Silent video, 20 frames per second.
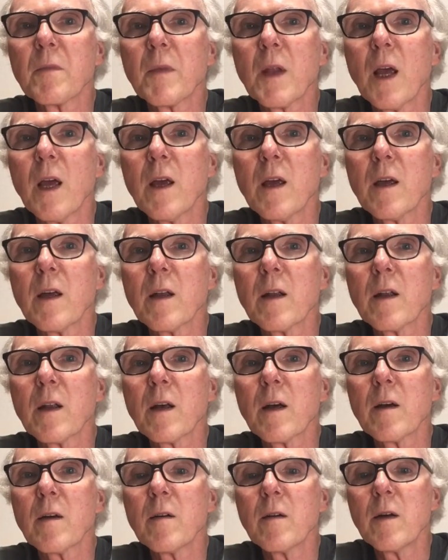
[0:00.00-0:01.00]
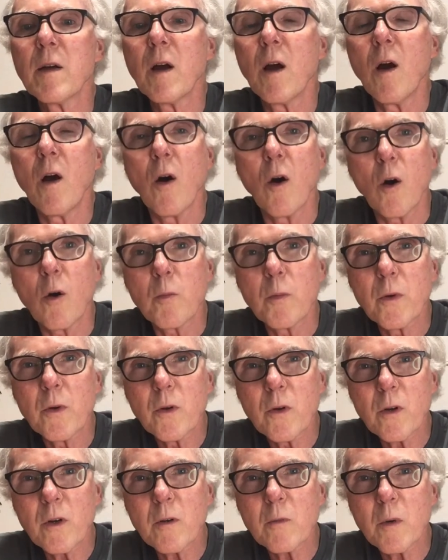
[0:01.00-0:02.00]
and hope you're
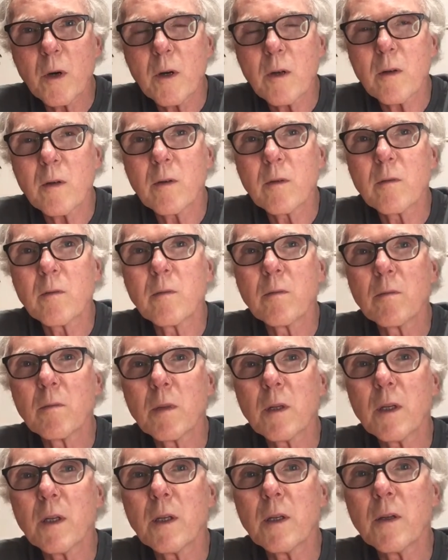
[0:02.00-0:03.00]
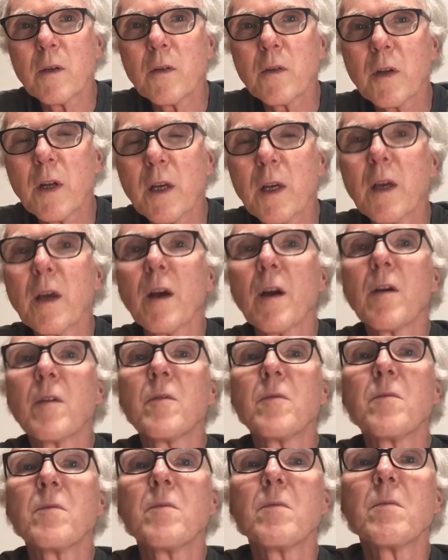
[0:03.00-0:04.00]
doing well. Please take care.
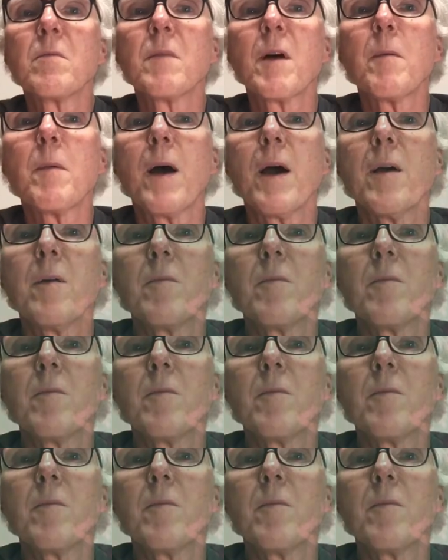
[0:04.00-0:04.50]
Bye-bye.